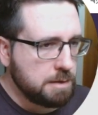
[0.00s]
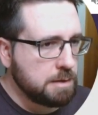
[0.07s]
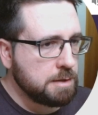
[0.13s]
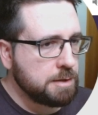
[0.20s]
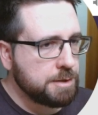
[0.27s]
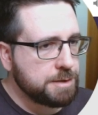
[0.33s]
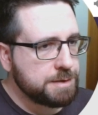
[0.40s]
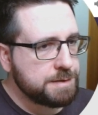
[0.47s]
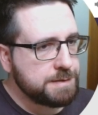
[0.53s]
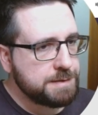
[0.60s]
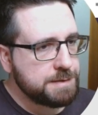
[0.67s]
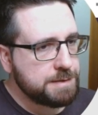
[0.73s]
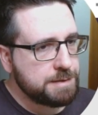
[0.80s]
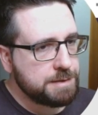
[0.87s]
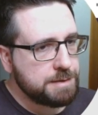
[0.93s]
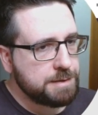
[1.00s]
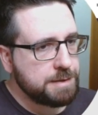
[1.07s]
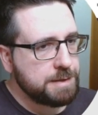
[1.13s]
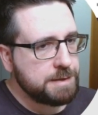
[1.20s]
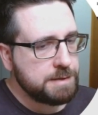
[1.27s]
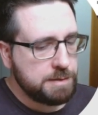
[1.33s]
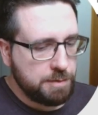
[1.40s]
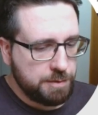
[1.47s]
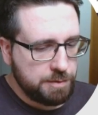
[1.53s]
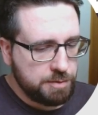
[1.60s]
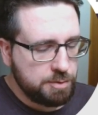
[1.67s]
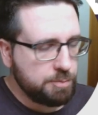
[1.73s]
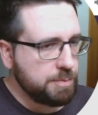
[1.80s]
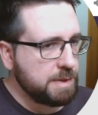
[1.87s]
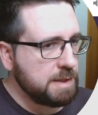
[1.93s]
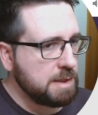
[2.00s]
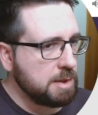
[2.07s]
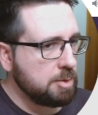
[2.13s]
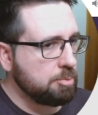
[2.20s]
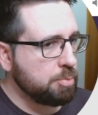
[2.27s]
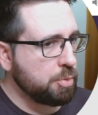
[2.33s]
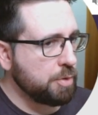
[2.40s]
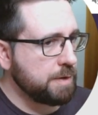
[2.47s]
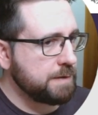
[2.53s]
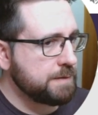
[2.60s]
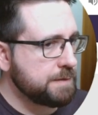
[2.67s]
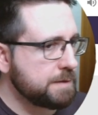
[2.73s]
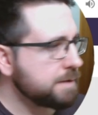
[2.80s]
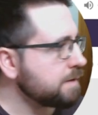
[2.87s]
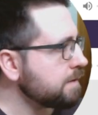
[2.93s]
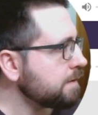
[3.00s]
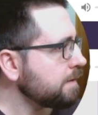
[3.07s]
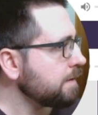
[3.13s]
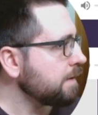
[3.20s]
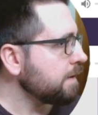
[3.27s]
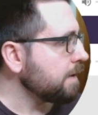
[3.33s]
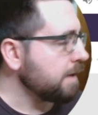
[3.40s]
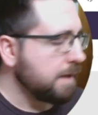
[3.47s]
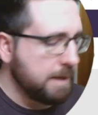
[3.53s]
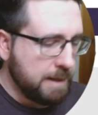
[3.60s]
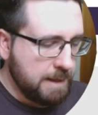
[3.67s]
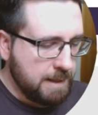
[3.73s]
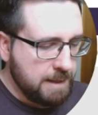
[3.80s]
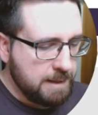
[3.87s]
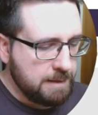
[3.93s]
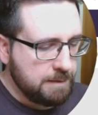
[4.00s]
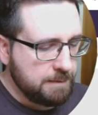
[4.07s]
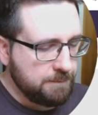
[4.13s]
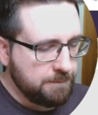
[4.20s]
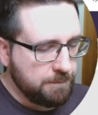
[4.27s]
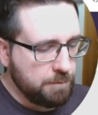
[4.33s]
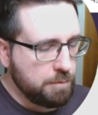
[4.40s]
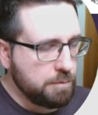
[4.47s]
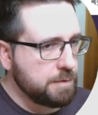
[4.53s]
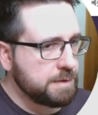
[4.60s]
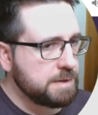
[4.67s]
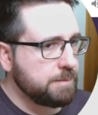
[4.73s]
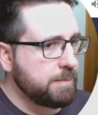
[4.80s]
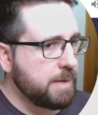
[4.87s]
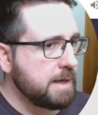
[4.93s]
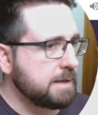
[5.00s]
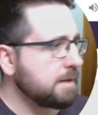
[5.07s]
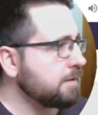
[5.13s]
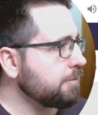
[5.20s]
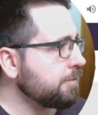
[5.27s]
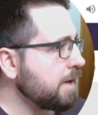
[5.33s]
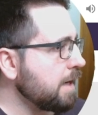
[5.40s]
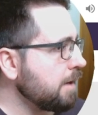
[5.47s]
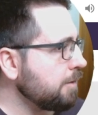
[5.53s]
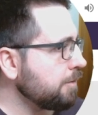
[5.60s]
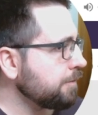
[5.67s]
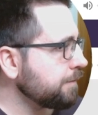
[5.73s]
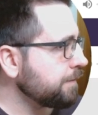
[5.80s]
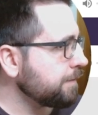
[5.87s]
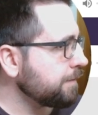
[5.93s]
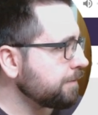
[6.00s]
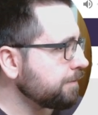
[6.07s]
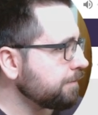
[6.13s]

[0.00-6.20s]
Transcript: cursor is going to be pointer, and for the background,